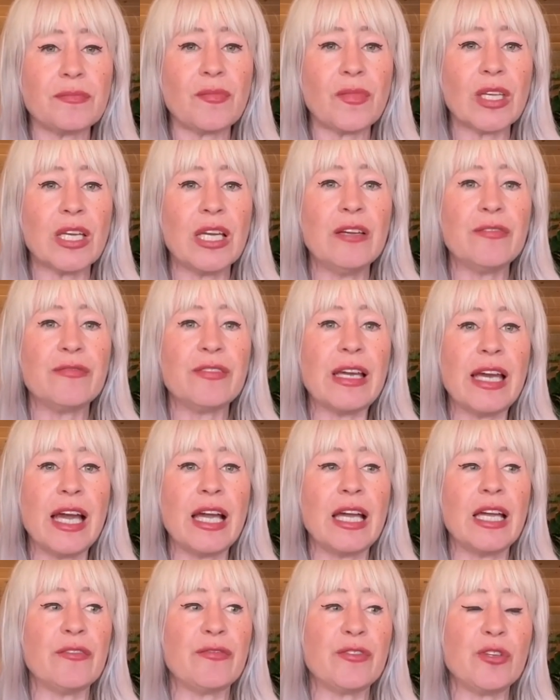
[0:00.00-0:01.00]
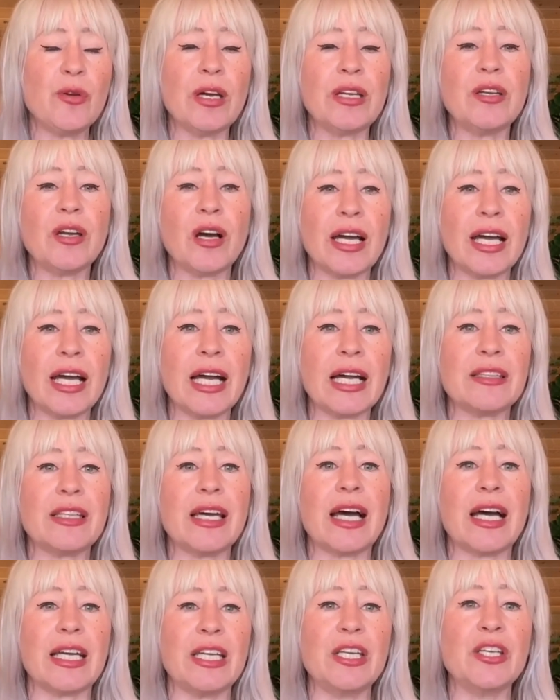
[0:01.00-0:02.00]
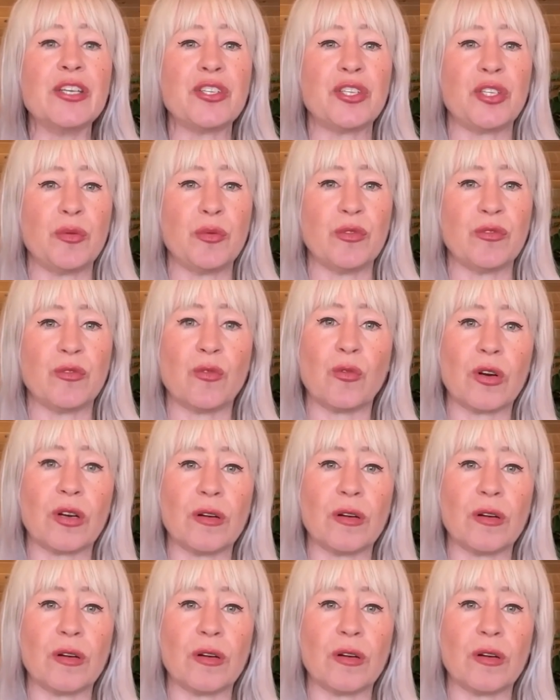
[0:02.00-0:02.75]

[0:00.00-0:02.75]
if you had not had that issue before.